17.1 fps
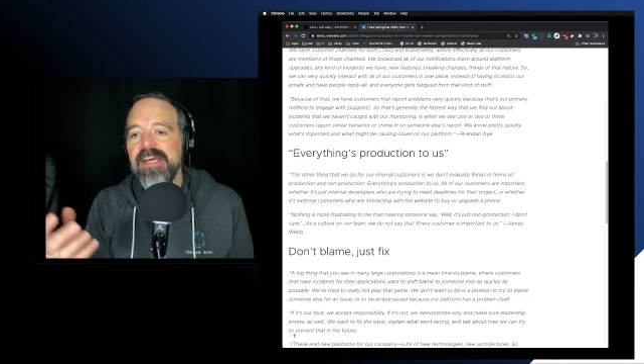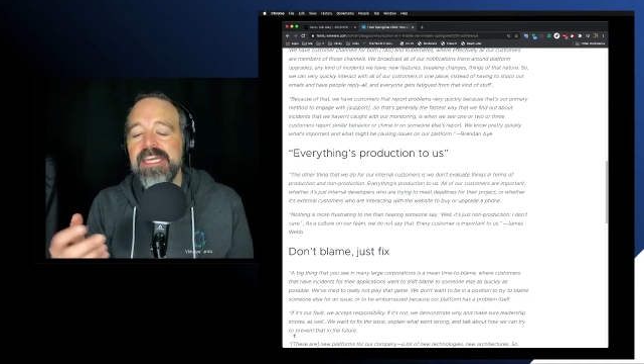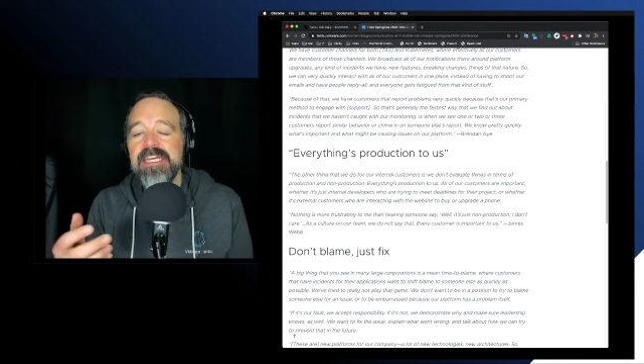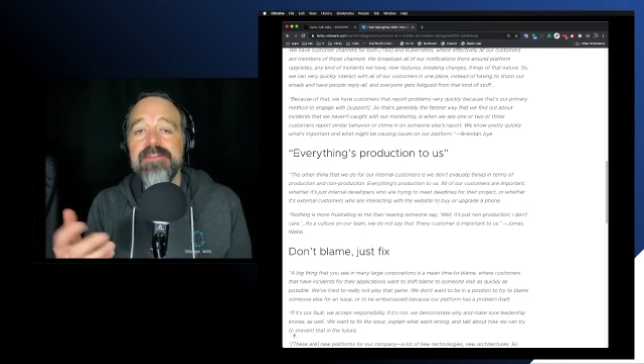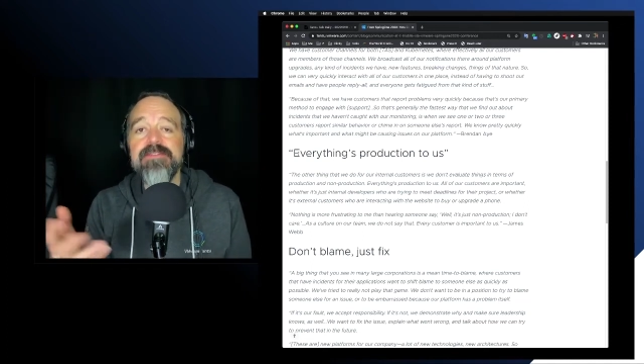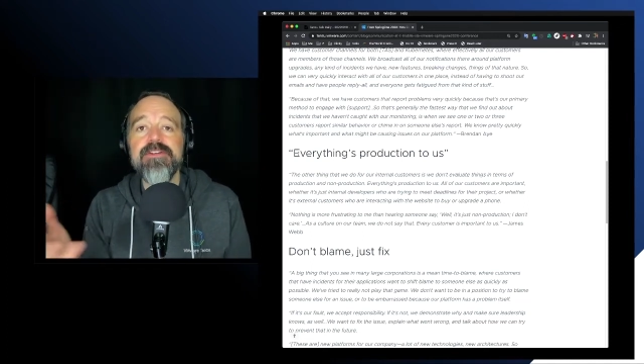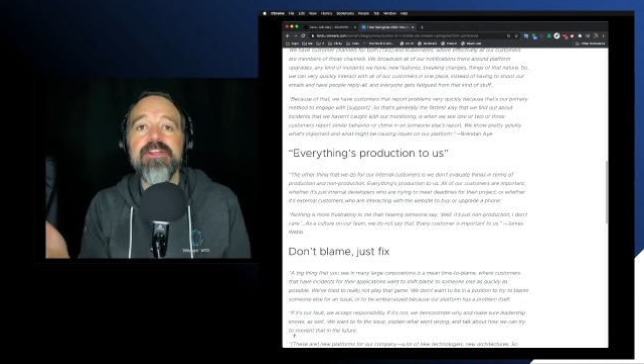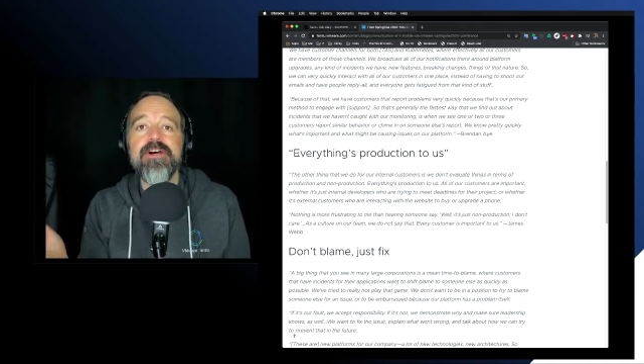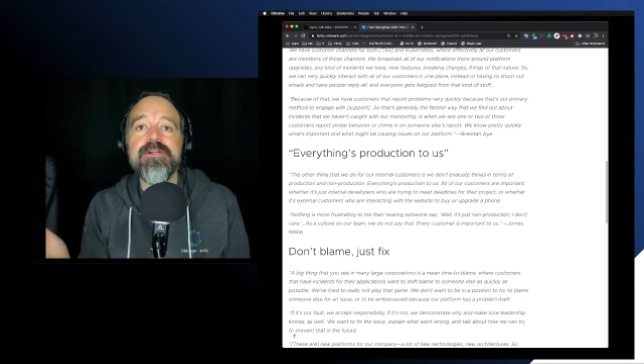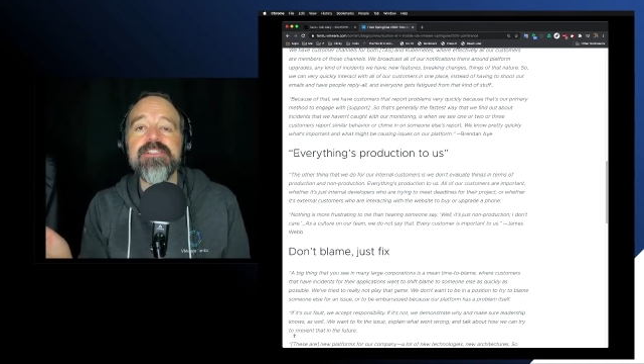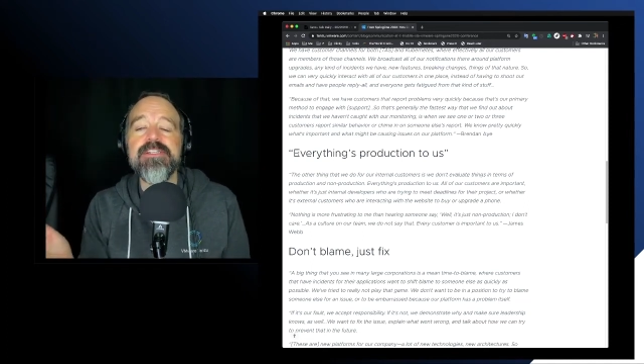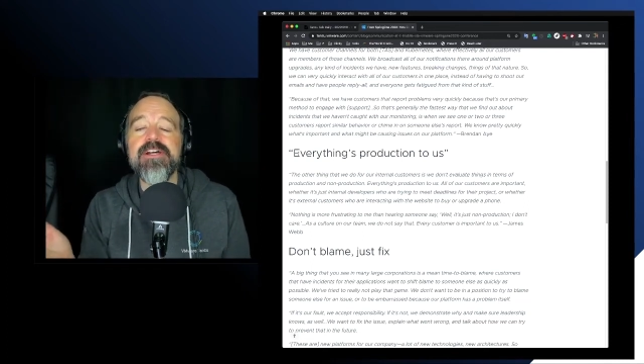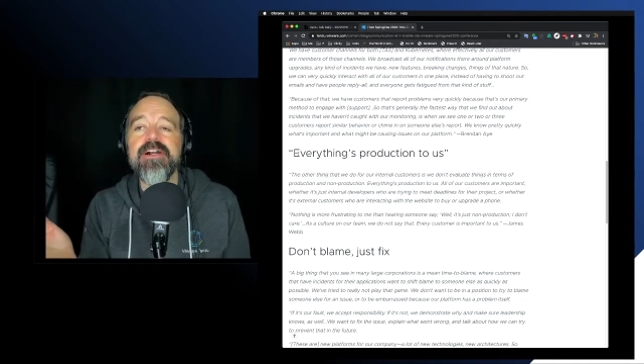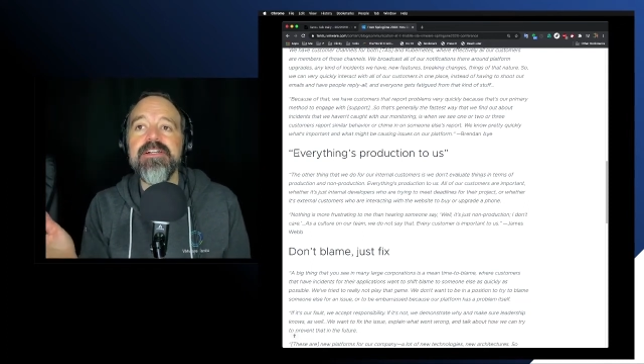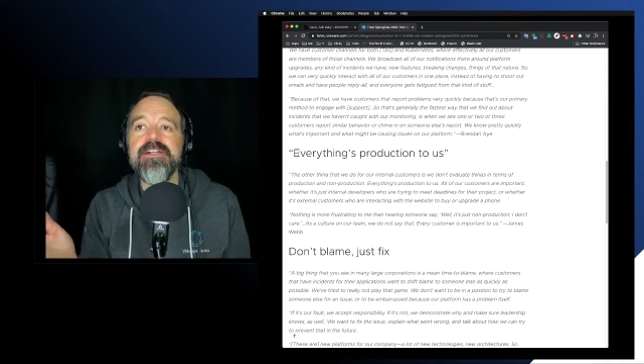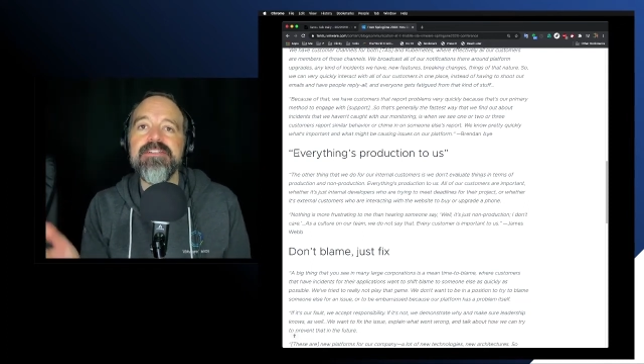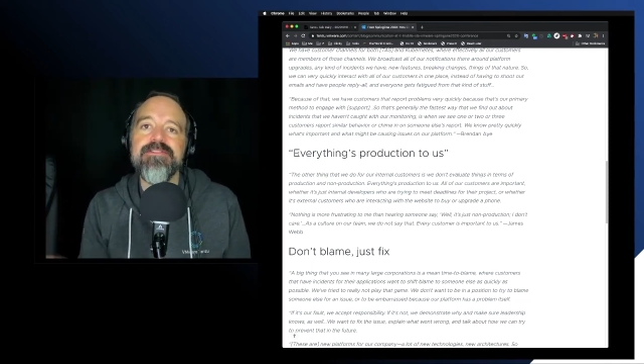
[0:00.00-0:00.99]
even though it's
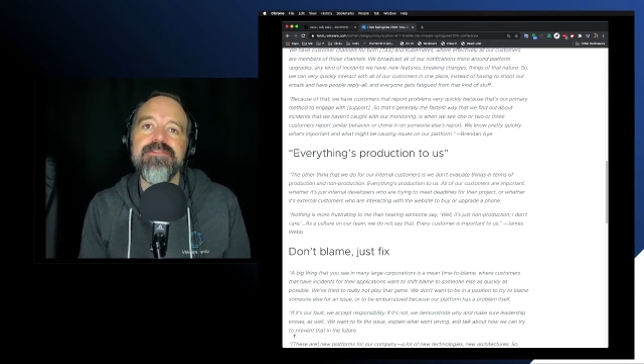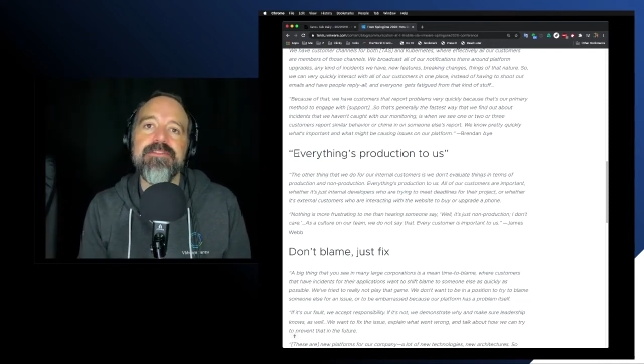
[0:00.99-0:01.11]
hard to